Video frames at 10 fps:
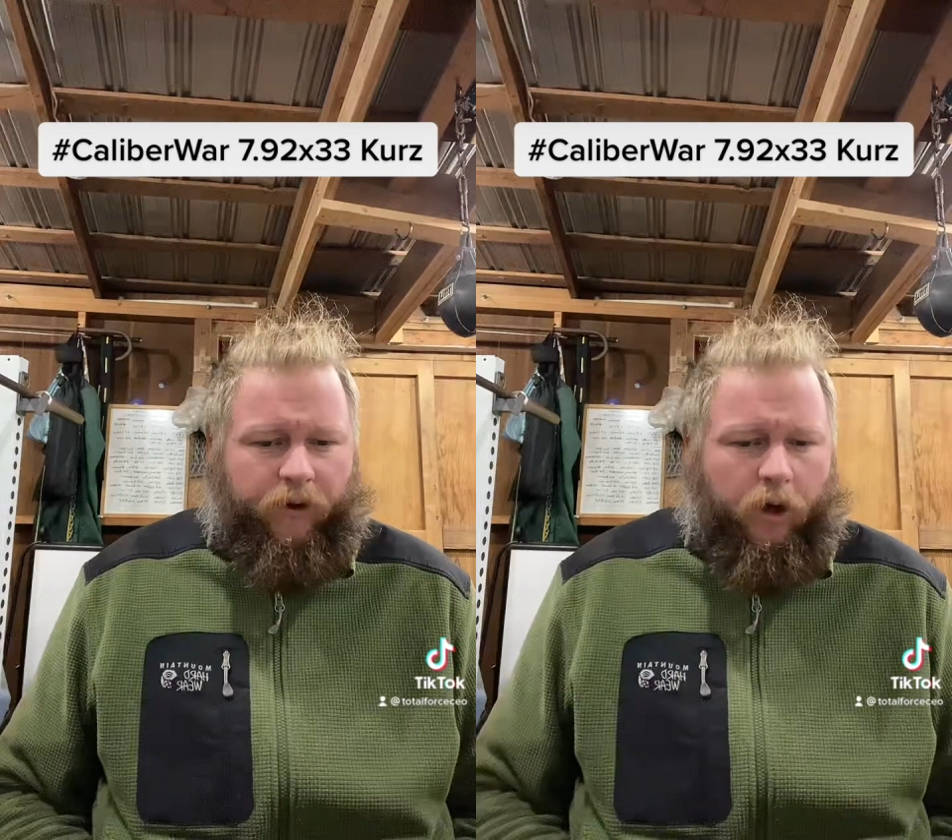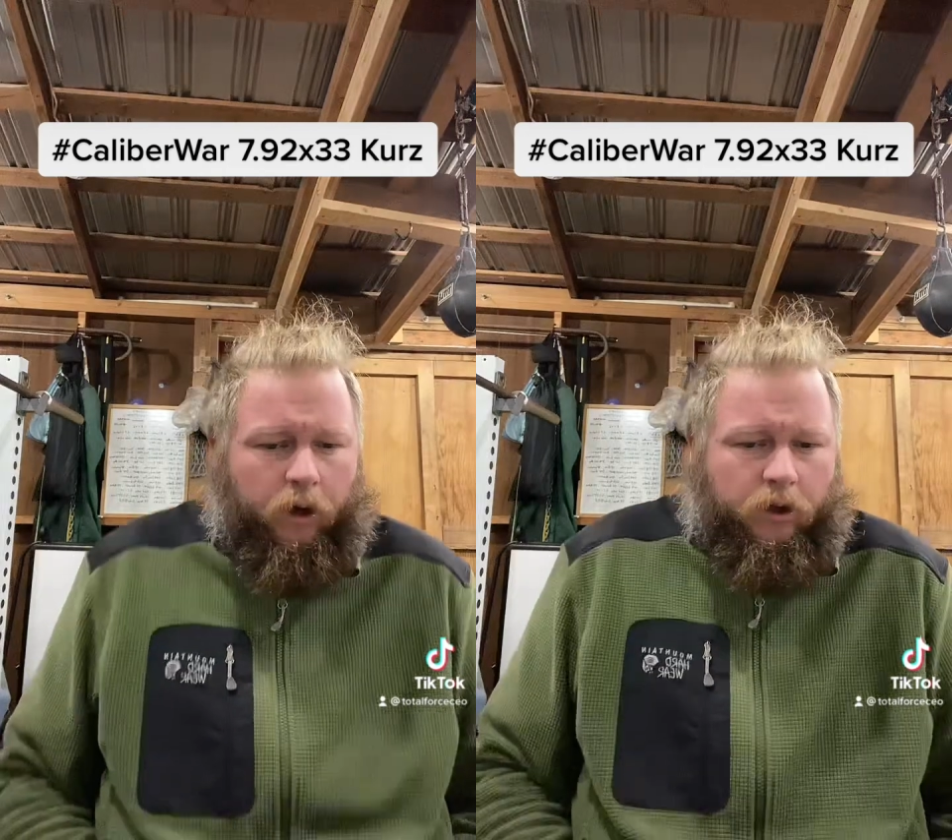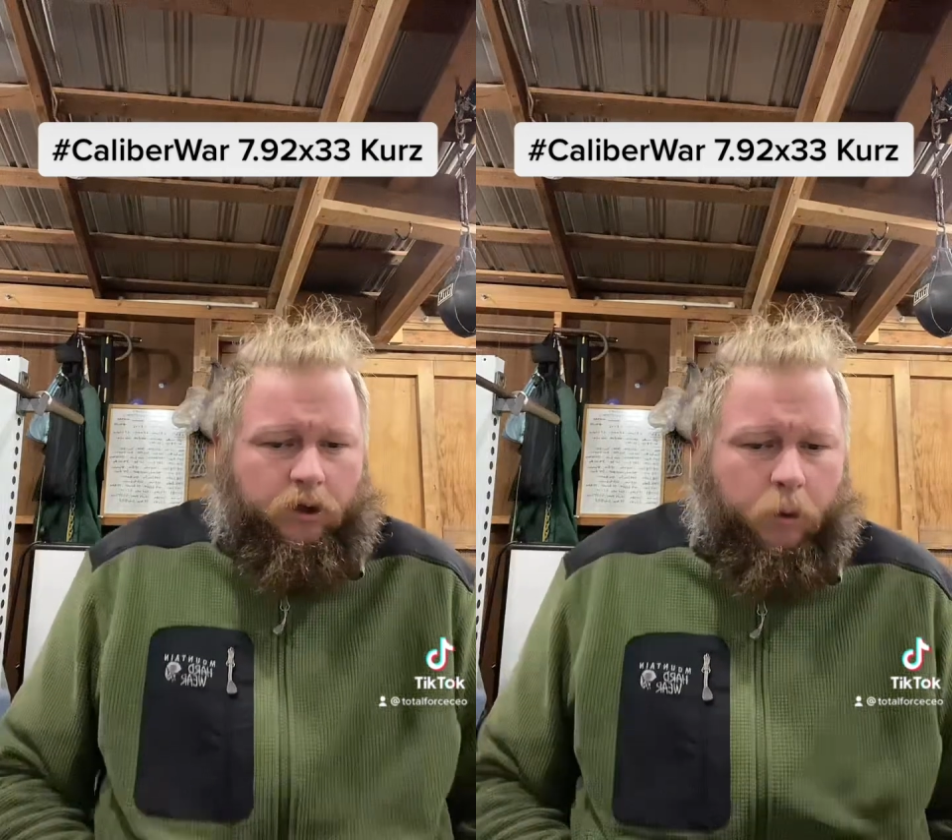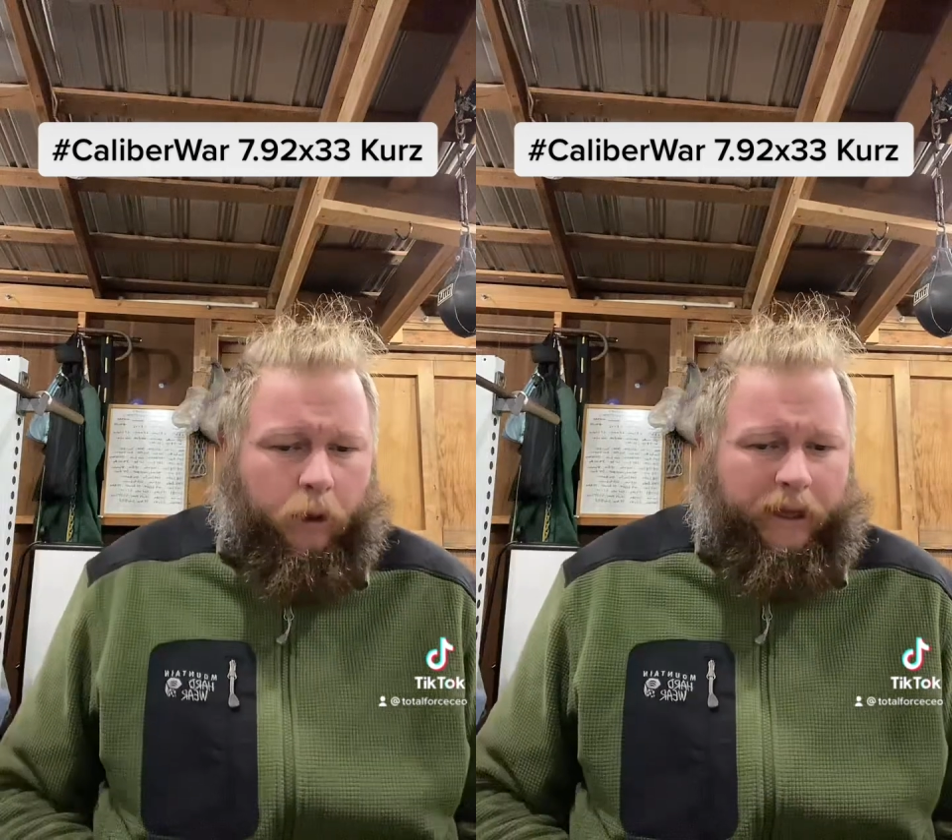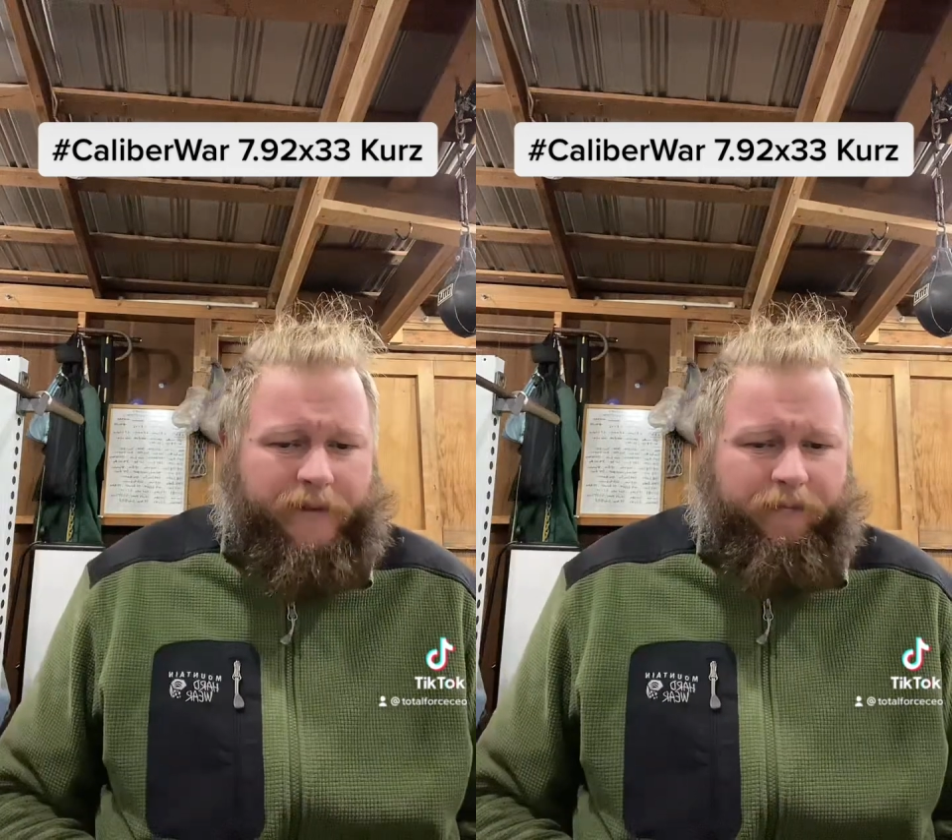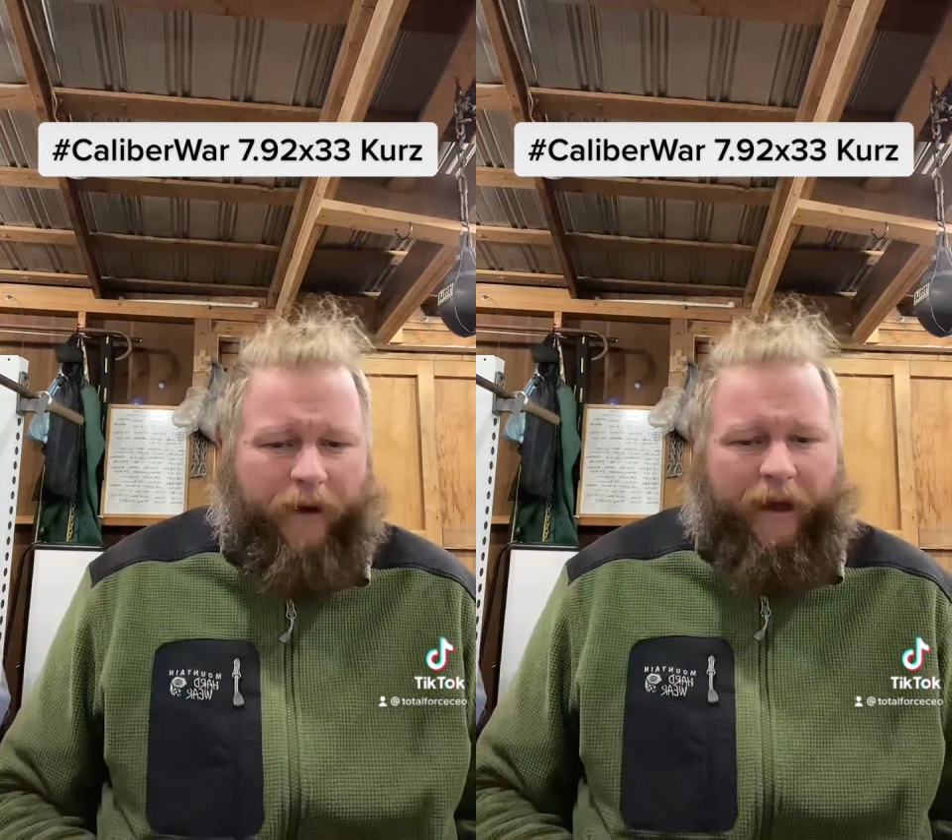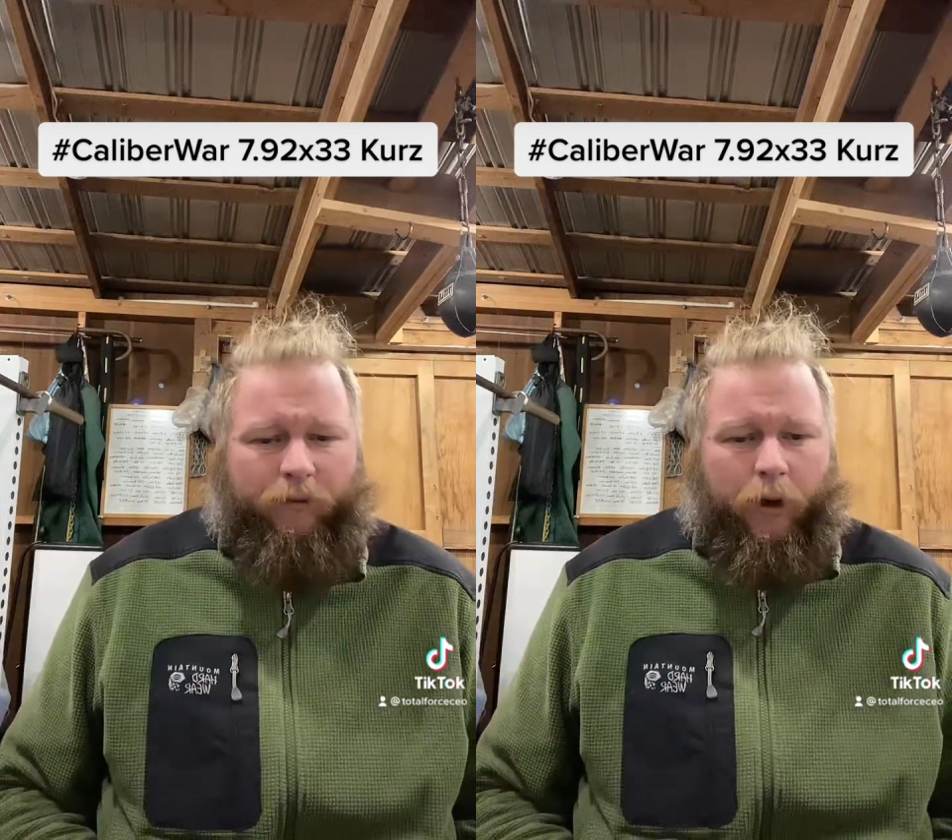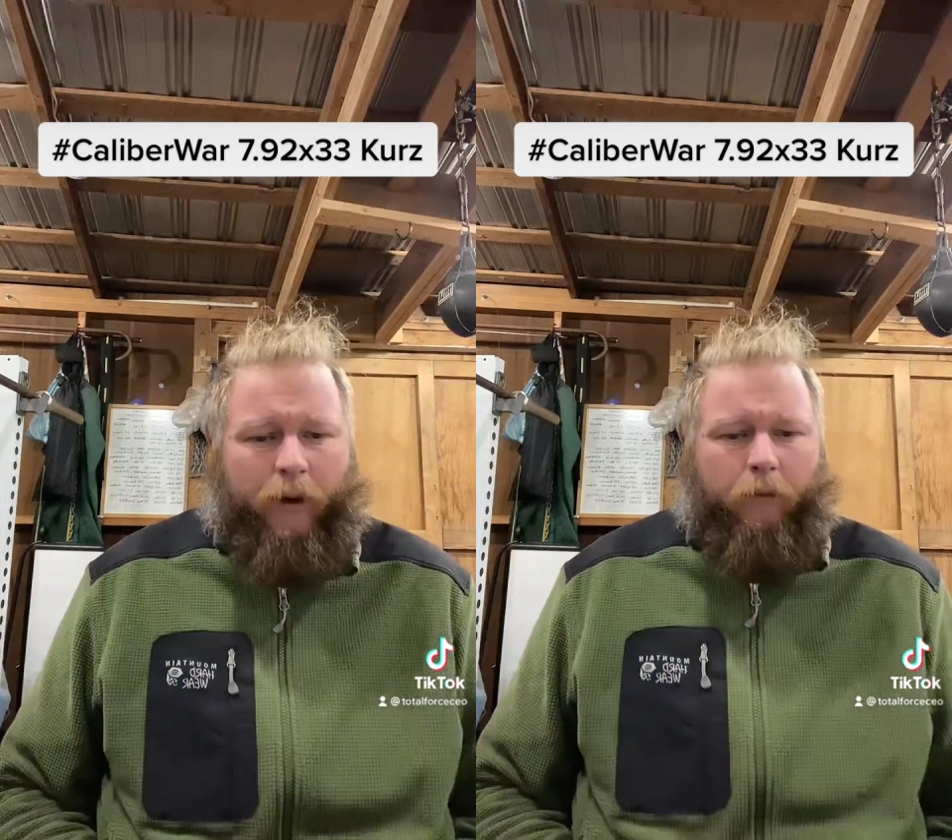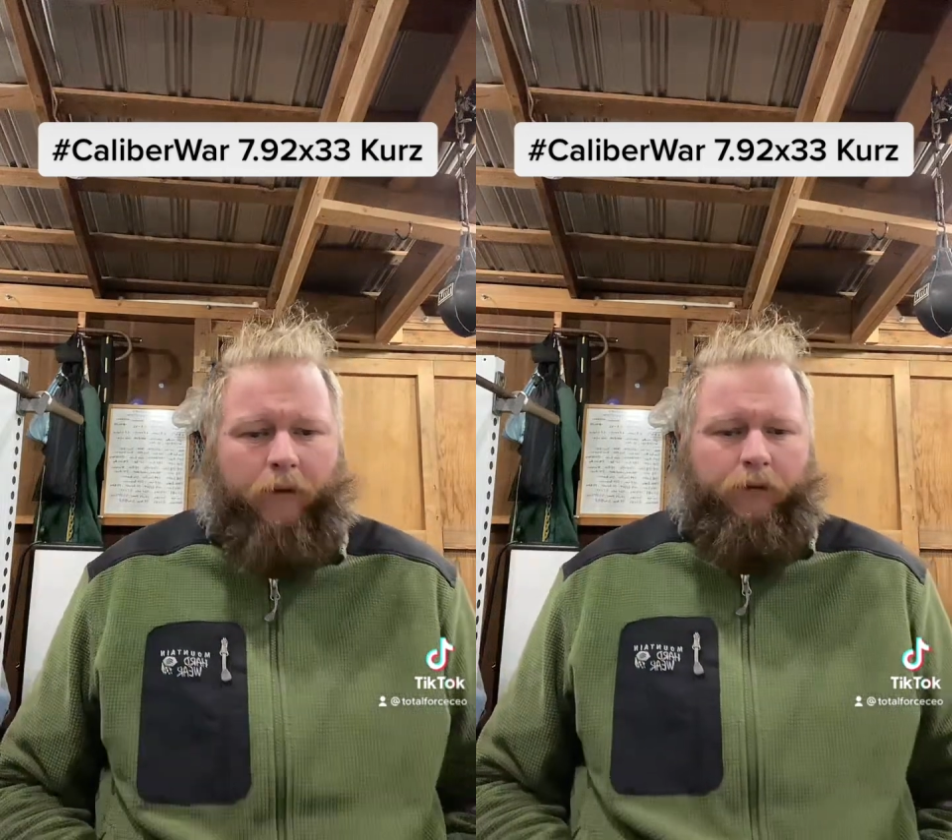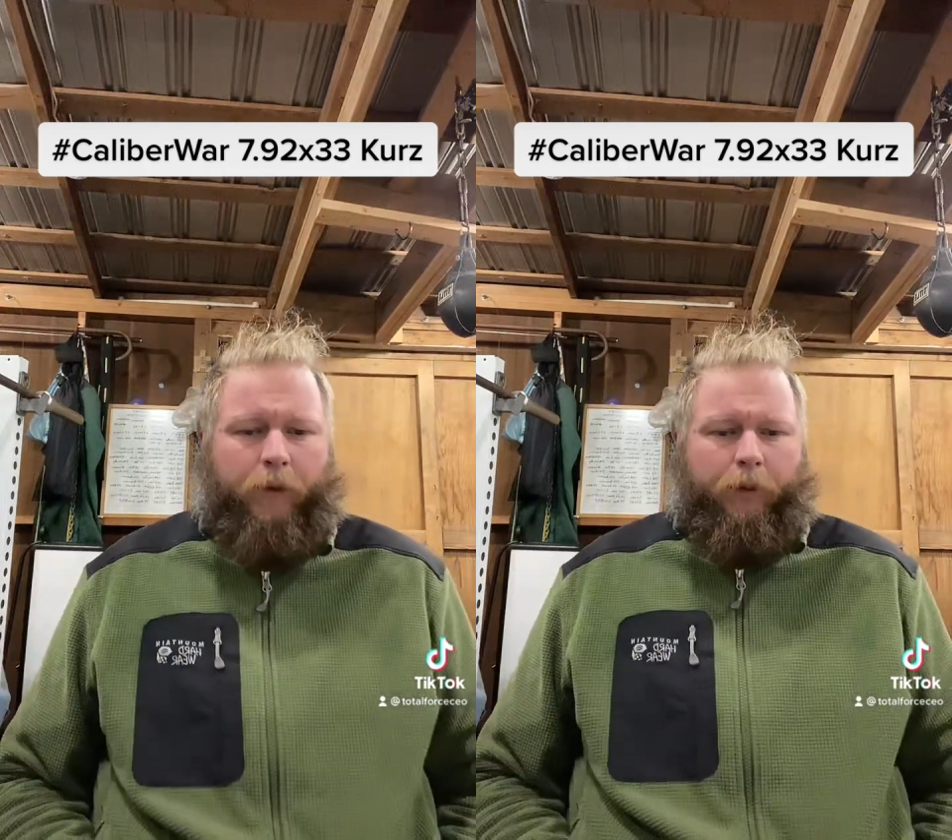125 grain roughly